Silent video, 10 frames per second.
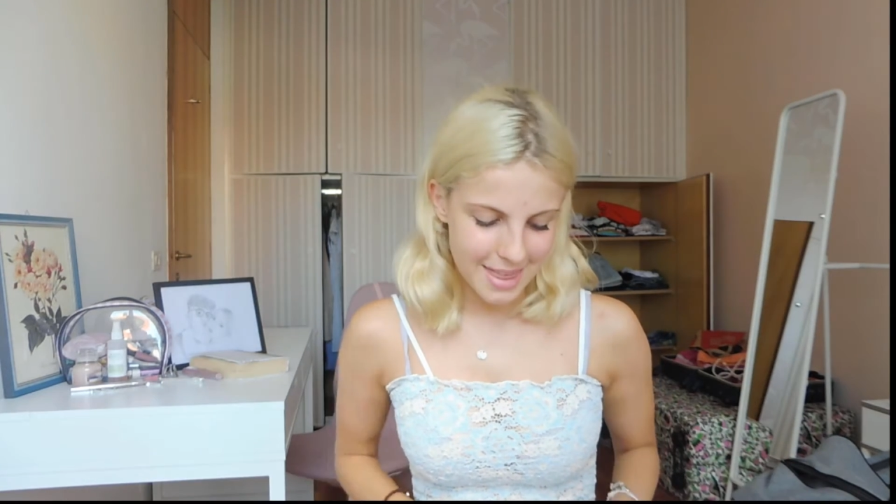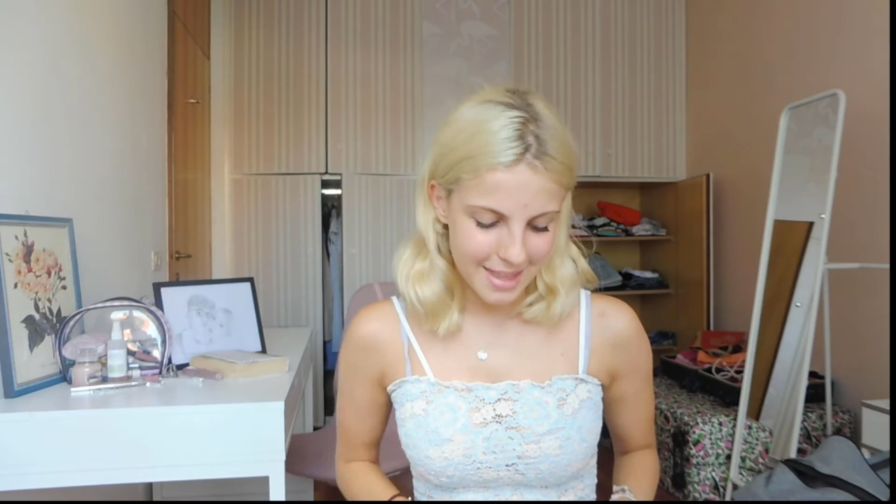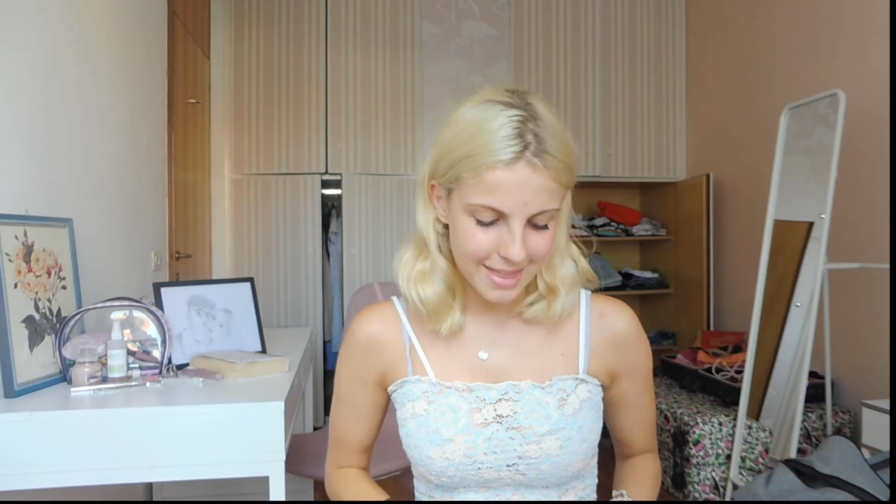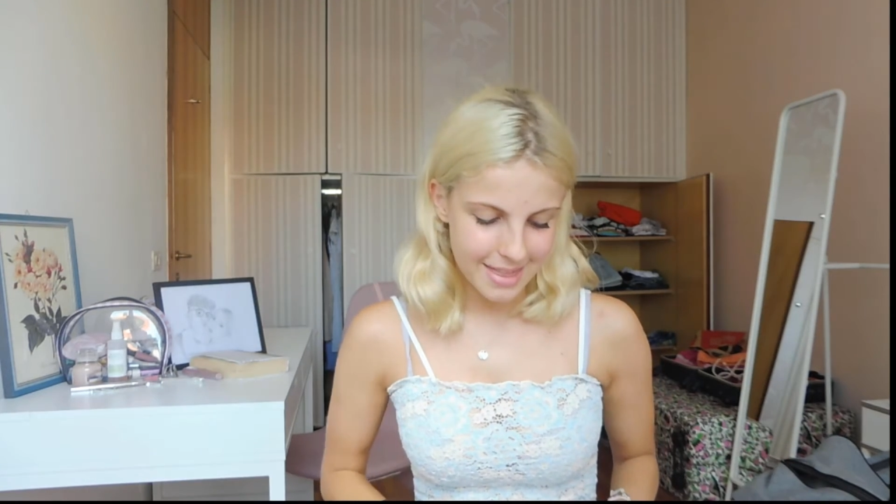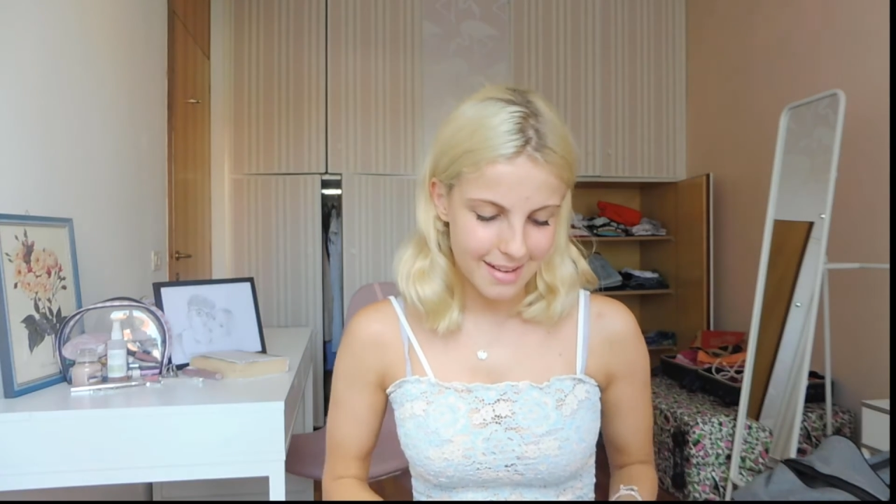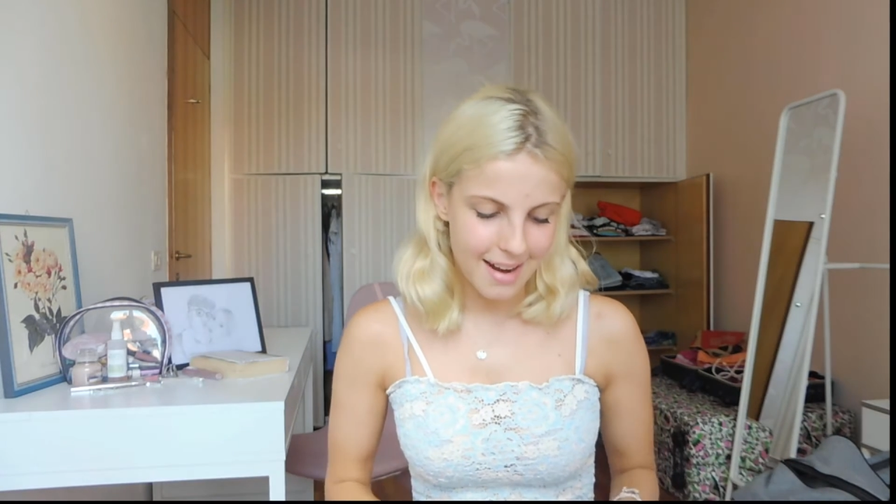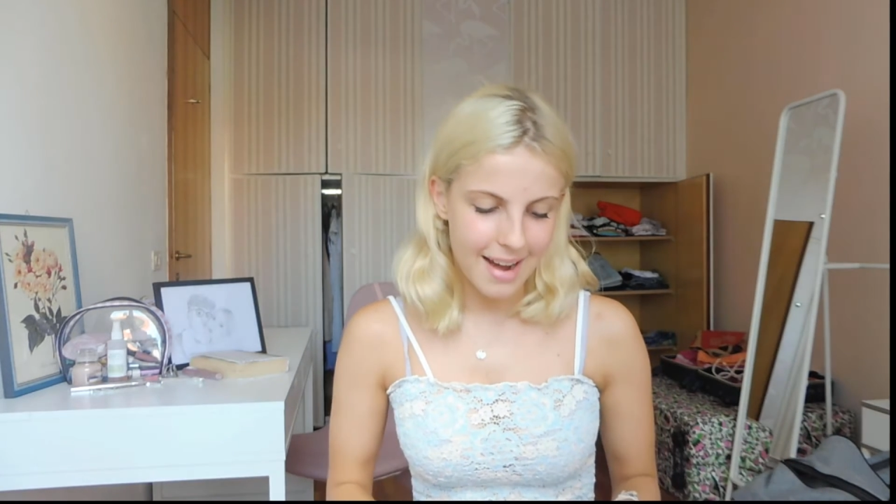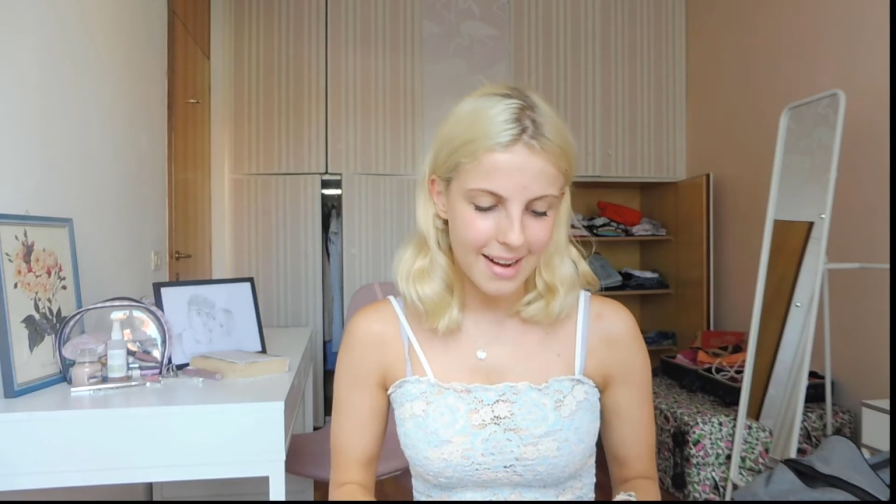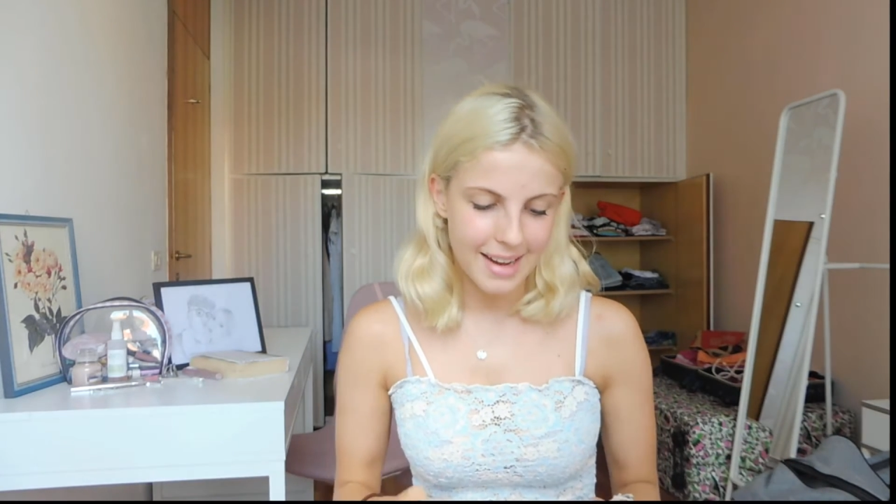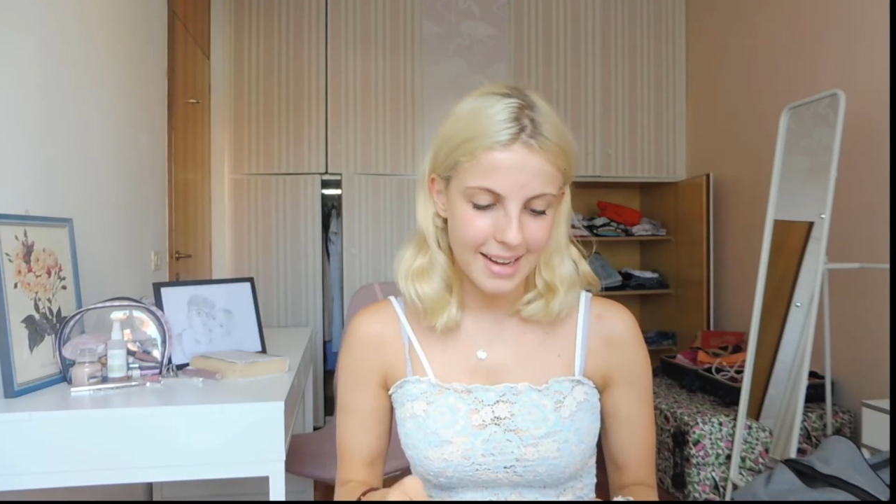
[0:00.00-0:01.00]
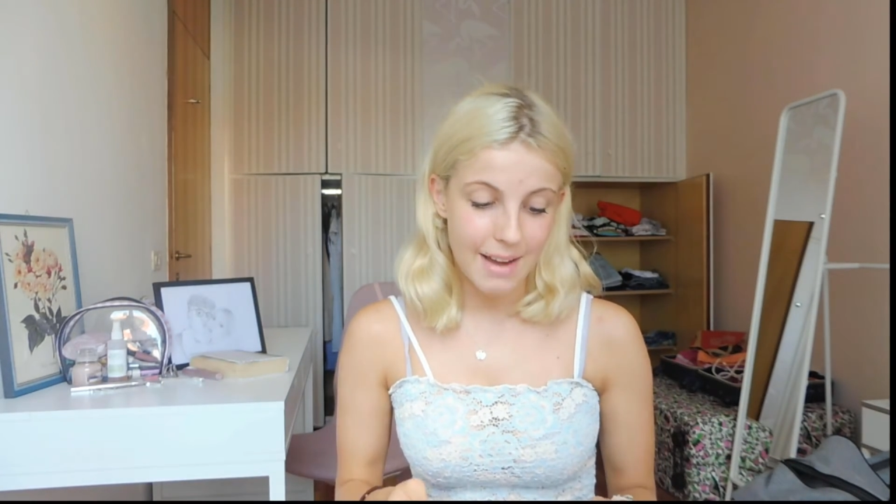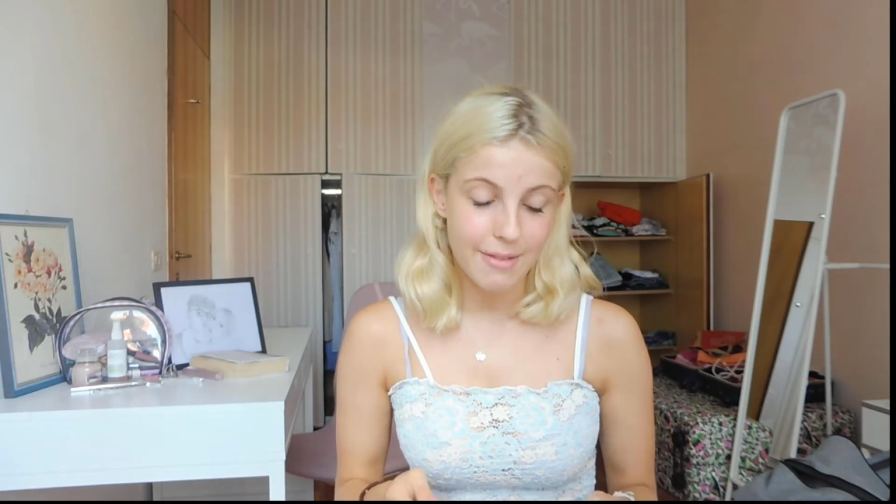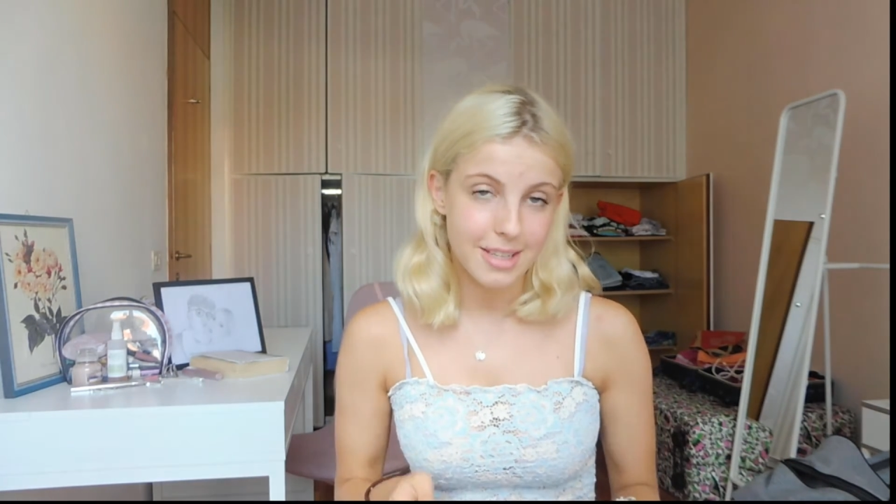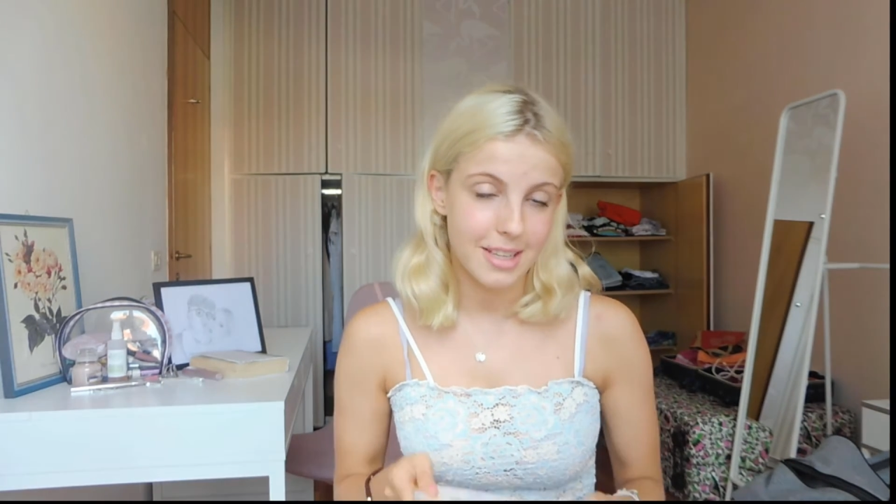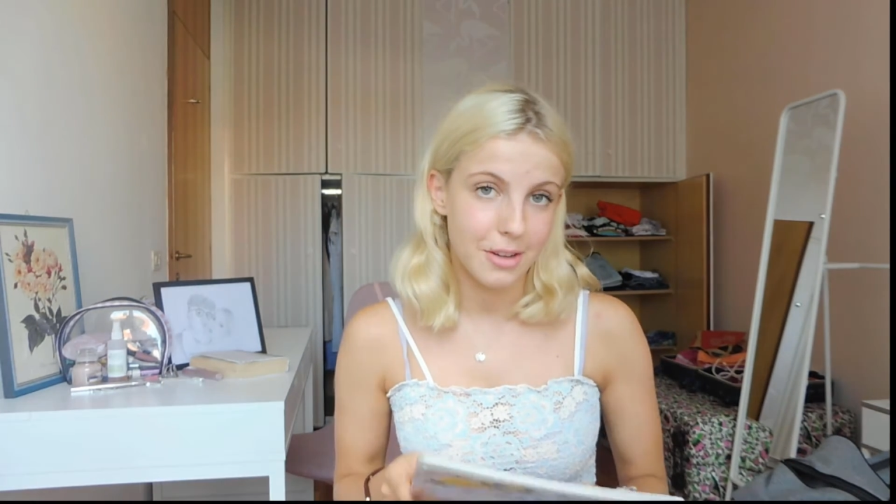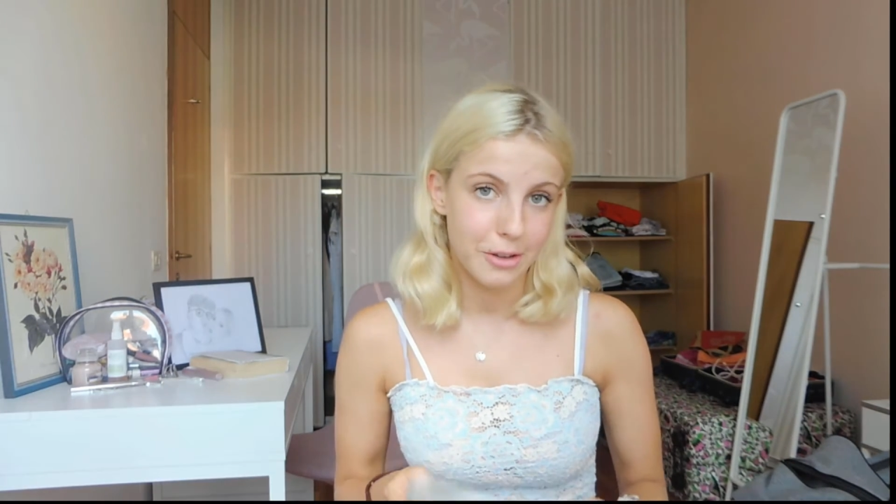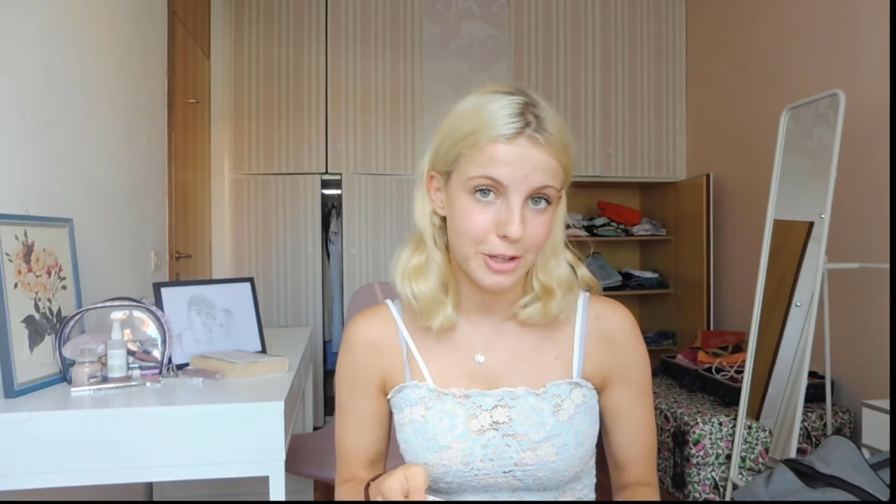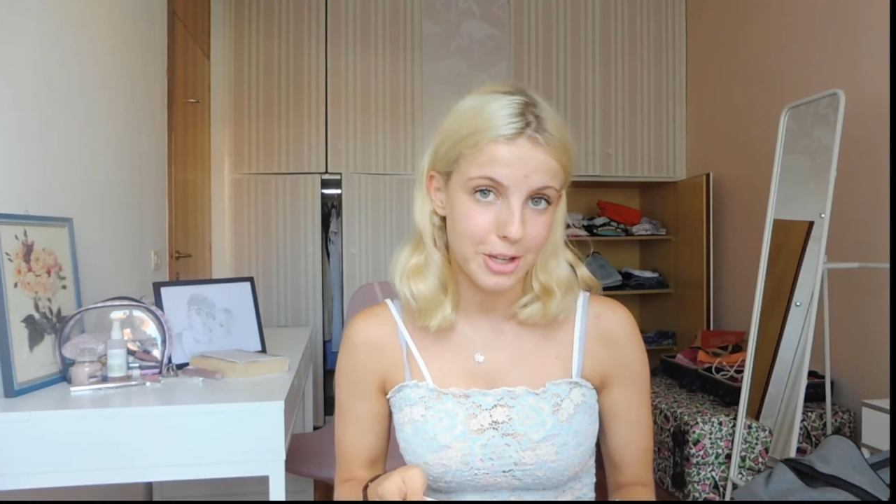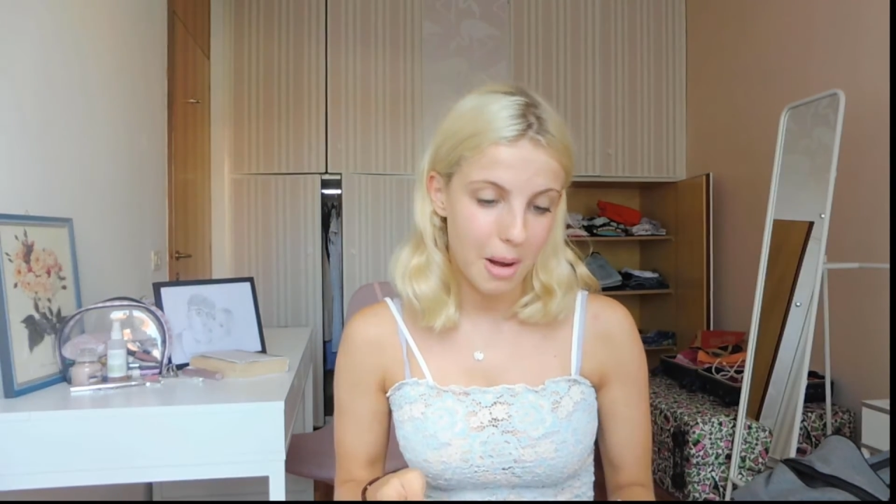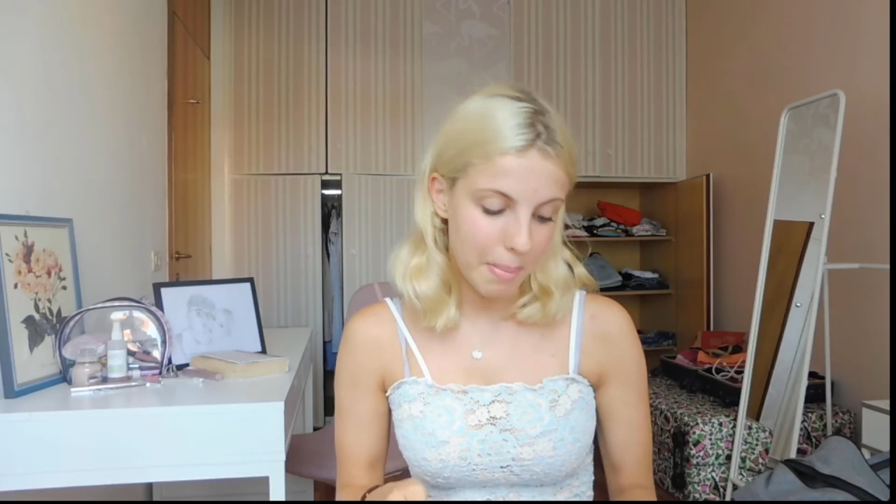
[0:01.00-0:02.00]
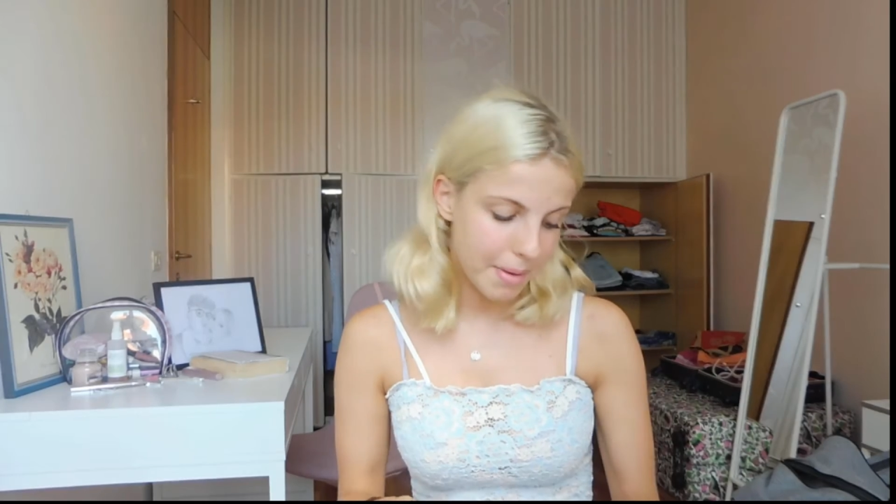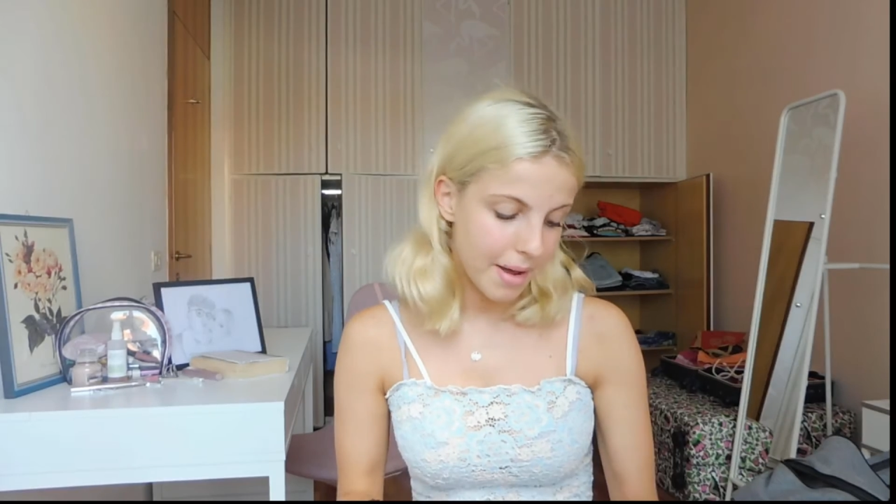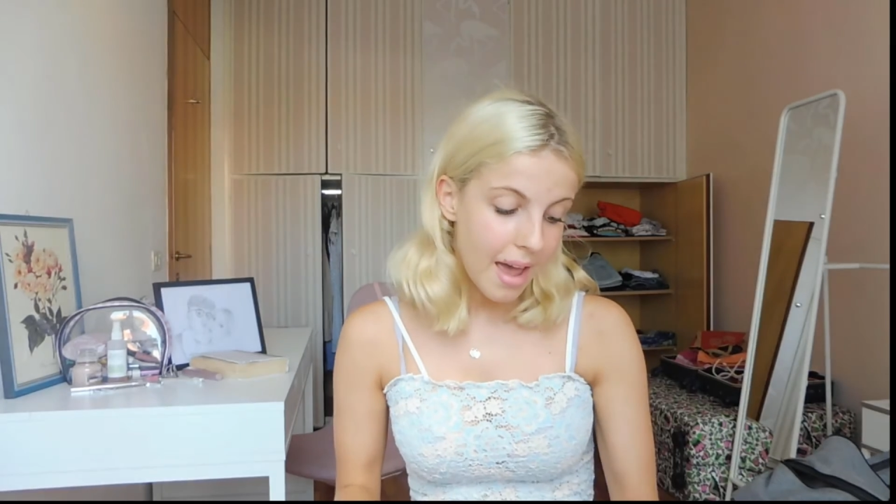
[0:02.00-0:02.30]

that there are in every single shop.